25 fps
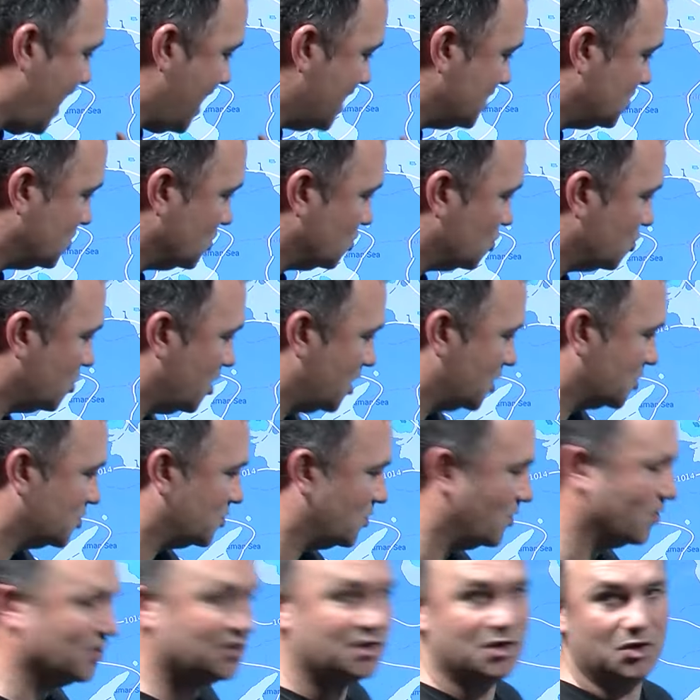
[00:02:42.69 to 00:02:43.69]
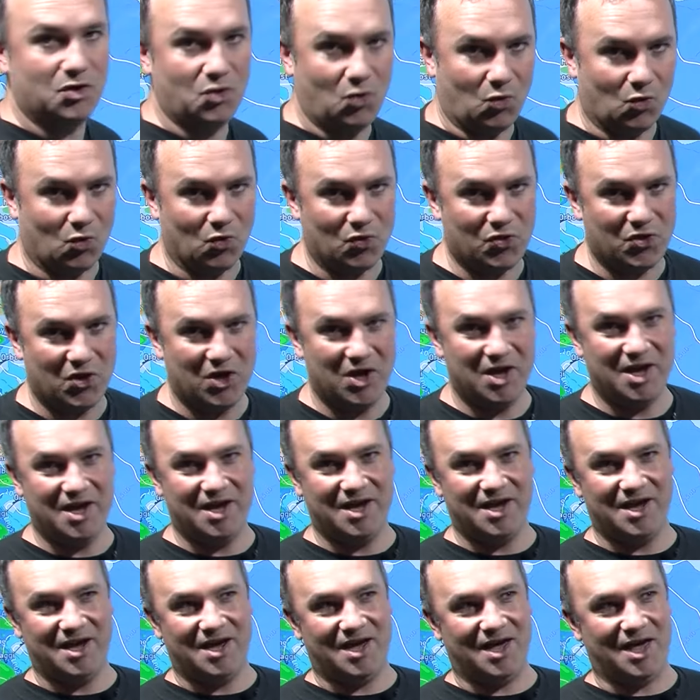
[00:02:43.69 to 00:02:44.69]
As it trucks on north,
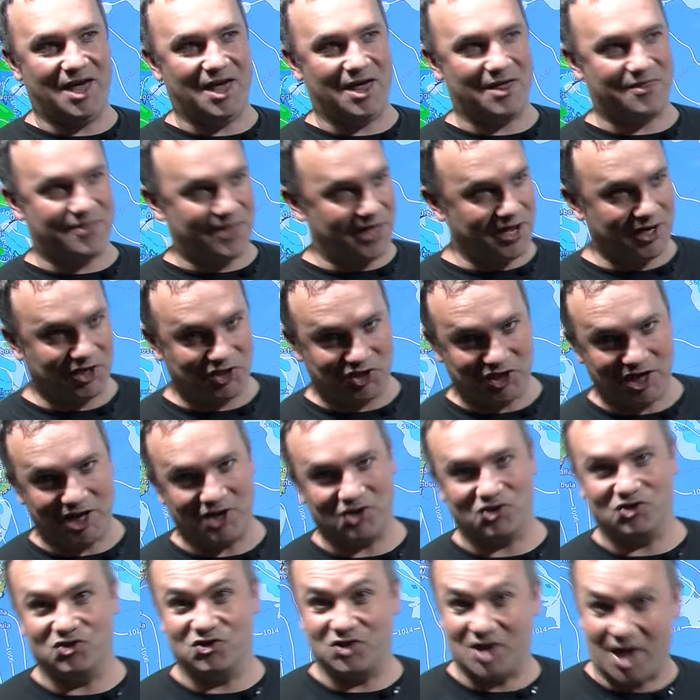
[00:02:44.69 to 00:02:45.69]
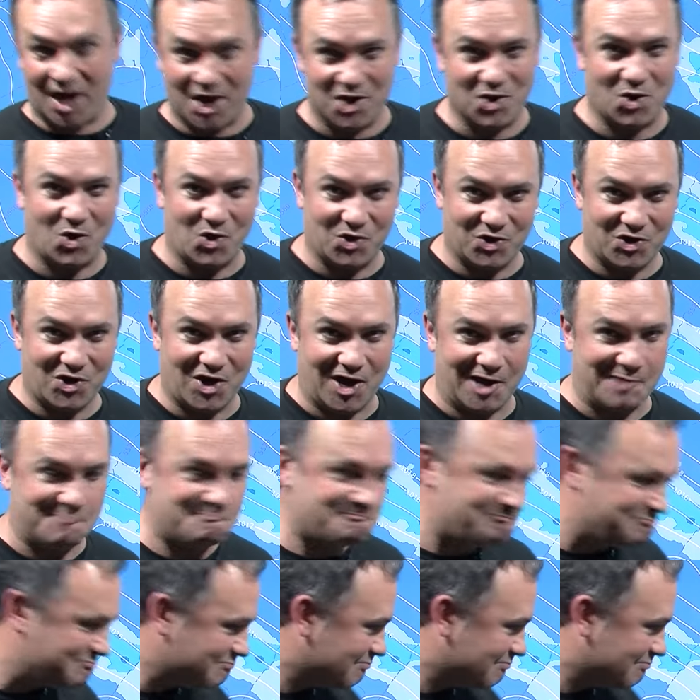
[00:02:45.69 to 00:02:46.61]
thunder chances are not high,